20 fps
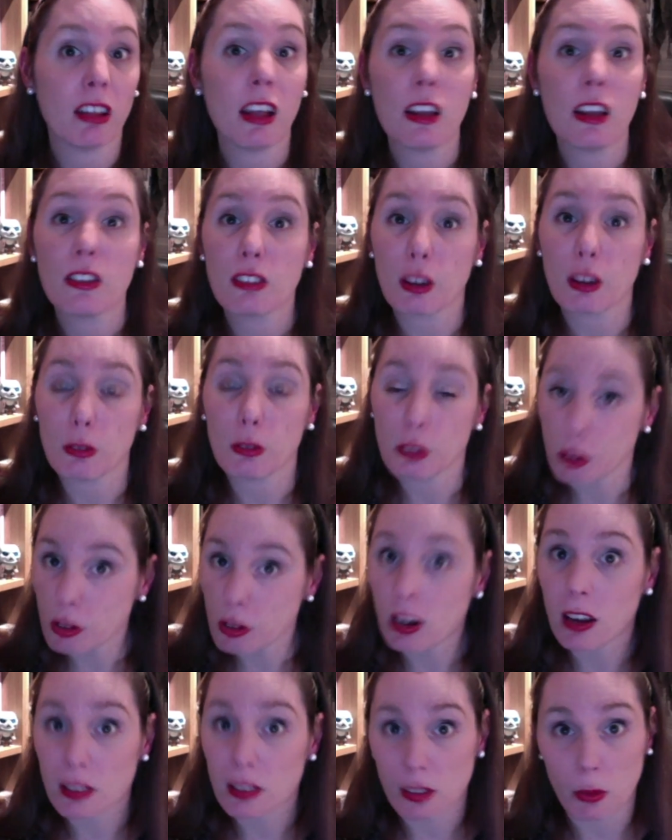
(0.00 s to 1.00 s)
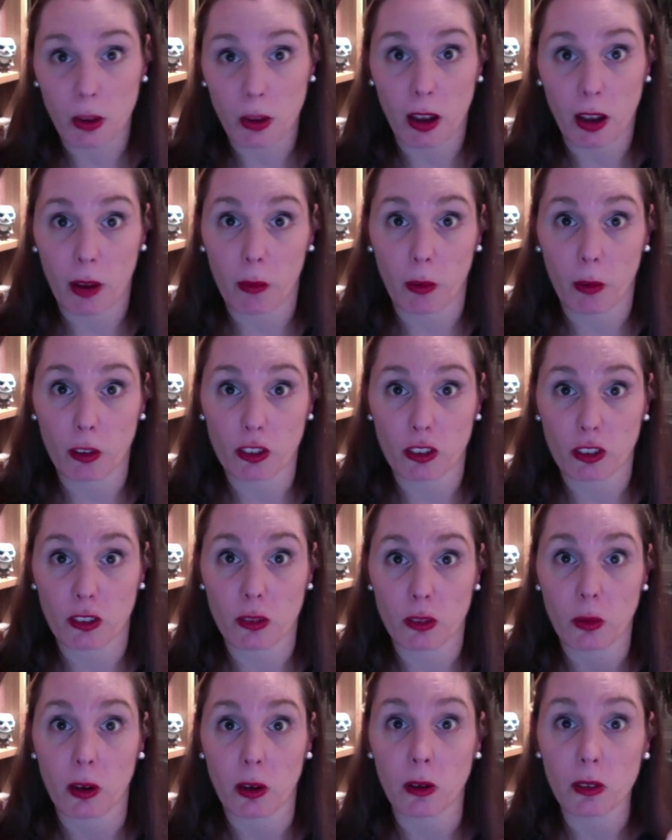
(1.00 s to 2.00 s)
So you guys can go and watch her as
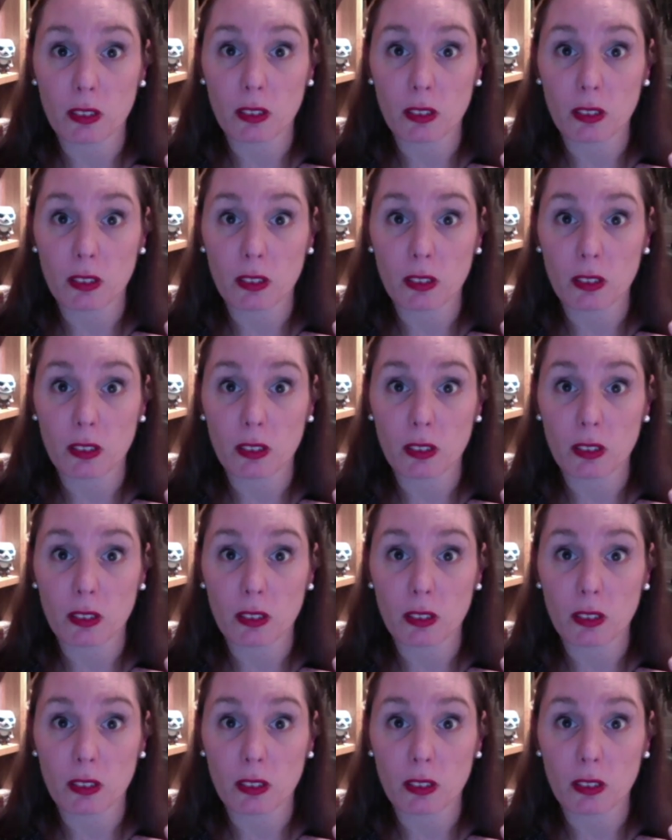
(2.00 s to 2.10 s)
well.